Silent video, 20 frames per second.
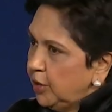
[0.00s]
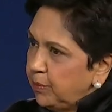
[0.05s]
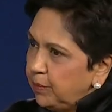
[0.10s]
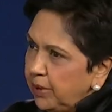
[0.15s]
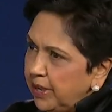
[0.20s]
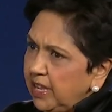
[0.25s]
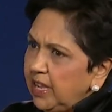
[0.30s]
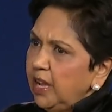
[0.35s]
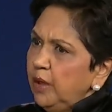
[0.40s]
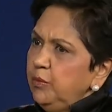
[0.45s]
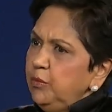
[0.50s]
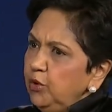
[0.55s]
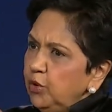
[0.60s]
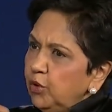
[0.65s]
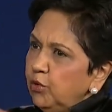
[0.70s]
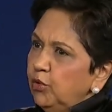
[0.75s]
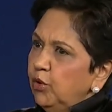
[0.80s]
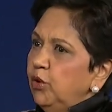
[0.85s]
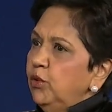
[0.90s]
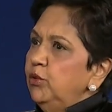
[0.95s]
Become
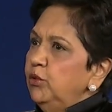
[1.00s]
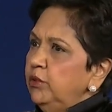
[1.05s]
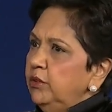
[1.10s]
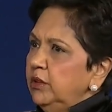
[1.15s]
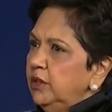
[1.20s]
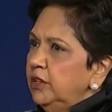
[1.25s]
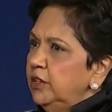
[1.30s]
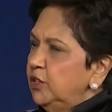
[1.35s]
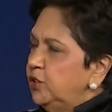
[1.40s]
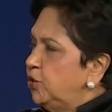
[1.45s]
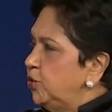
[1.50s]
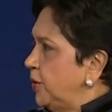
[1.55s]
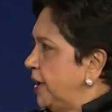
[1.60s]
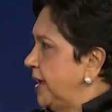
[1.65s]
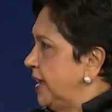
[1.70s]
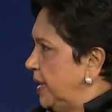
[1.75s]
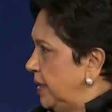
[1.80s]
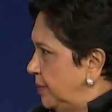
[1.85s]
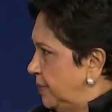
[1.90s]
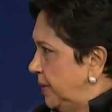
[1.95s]
your own
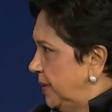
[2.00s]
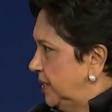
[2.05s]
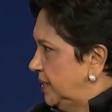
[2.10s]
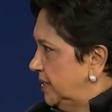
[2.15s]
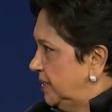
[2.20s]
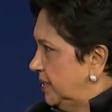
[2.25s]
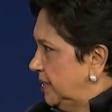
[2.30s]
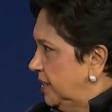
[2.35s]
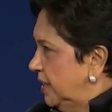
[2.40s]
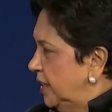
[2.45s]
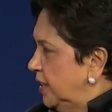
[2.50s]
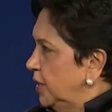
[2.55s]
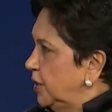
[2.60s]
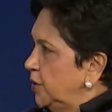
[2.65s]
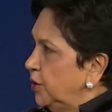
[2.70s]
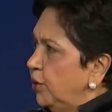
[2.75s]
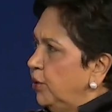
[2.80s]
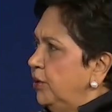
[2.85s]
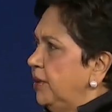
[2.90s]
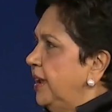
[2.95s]
training person.
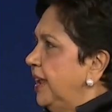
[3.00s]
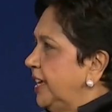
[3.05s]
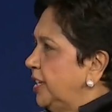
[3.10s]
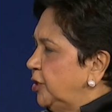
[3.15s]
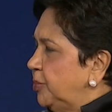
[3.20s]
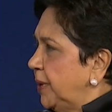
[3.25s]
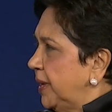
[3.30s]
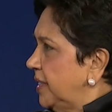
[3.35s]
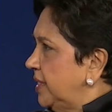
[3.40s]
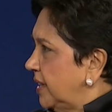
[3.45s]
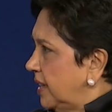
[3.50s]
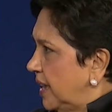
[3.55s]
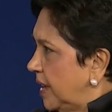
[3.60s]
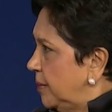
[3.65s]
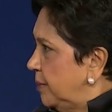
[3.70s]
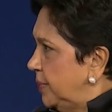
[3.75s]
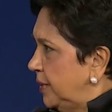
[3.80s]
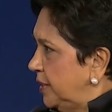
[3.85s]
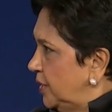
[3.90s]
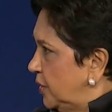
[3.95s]
Don't expect the
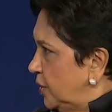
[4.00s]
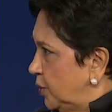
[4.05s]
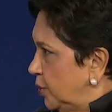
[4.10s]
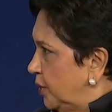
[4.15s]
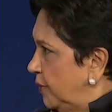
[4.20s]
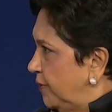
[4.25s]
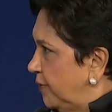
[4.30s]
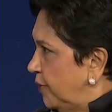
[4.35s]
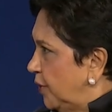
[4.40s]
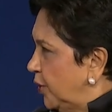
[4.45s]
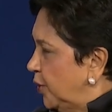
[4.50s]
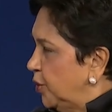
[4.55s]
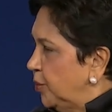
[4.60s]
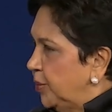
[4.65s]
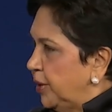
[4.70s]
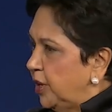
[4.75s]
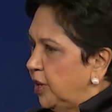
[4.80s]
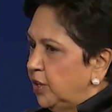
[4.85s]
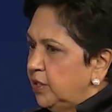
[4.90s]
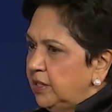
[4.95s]
company to do it for you,
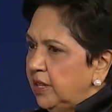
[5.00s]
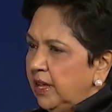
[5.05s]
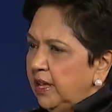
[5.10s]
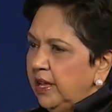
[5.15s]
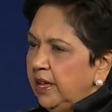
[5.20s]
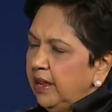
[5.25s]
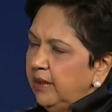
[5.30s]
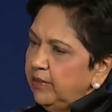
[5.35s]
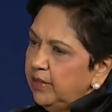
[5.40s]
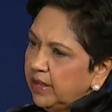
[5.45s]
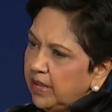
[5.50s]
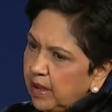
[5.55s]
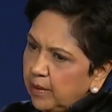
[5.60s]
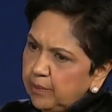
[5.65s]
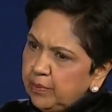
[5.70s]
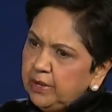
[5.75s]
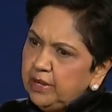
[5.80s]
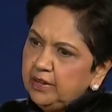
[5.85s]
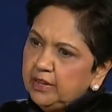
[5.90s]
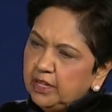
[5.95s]
because if the
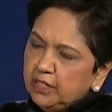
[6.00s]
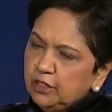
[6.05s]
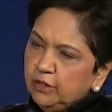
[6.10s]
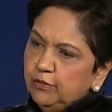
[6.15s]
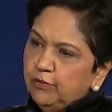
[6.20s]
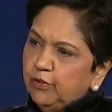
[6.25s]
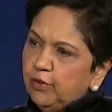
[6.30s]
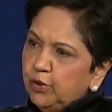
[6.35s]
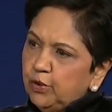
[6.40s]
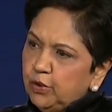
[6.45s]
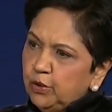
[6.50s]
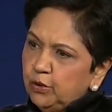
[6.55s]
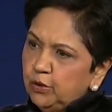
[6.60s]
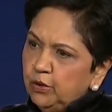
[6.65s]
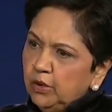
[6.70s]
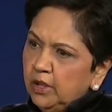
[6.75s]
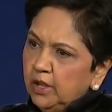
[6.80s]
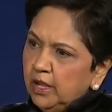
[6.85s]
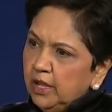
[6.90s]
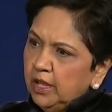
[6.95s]
company does it for you,
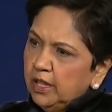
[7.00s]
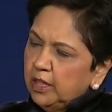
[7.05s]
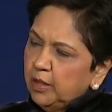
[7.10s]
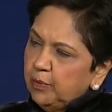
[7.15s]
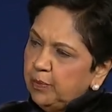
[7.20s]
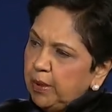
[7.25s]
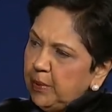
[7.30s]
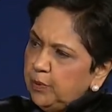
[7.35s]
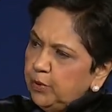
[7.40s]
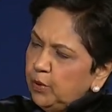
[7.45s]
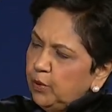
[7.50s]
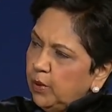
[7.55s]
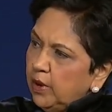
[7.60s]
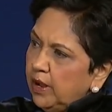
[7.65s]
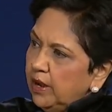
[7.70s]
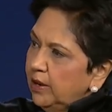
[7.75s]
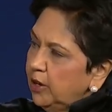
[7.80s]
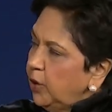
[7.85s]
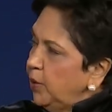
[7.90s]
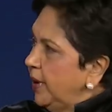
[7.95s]
the people who
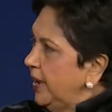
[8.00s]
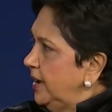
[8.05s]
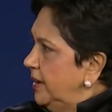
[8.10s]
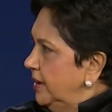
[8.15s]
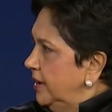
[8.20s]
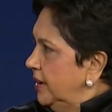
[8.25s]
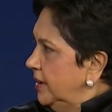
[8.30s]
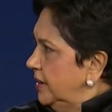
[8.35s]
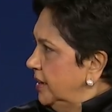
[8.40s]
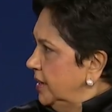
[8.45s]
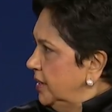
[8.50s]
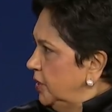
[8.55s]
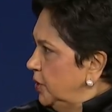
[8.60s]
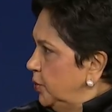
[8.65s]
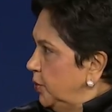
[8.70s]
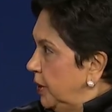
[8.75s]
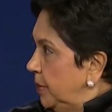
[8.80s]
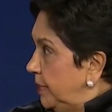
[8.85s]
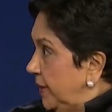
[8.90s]
are quick learners will